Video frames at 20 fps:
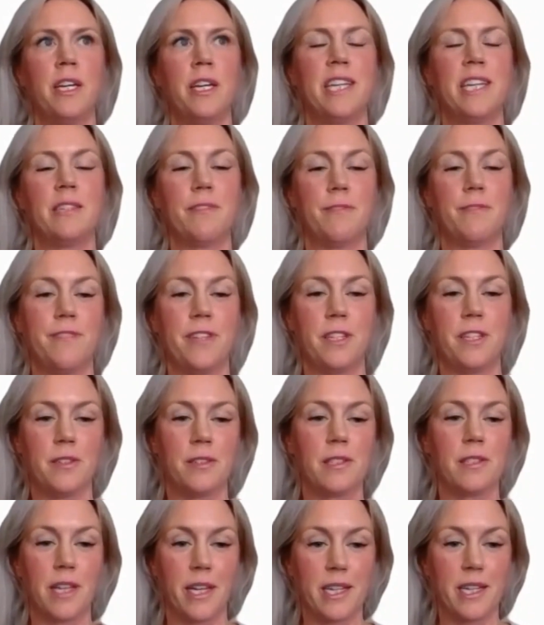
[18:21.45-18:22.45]
is it
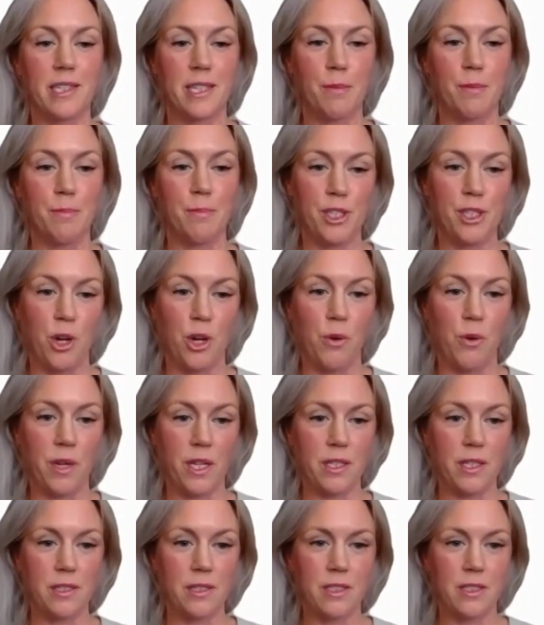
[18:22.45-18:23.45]
feels like tippy
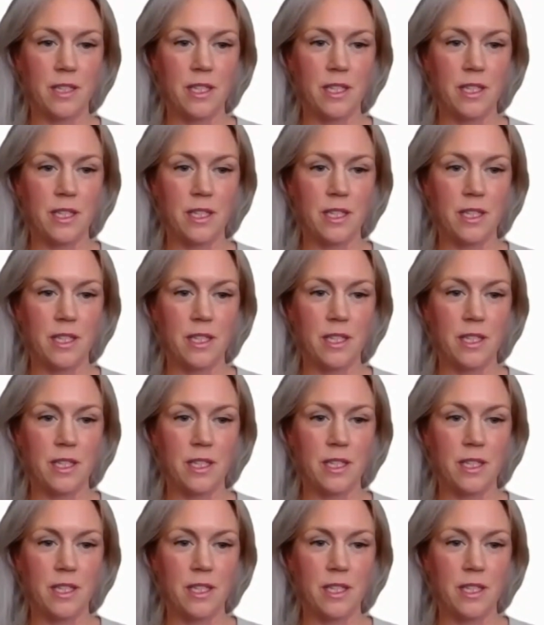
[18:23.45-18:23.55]
toeing.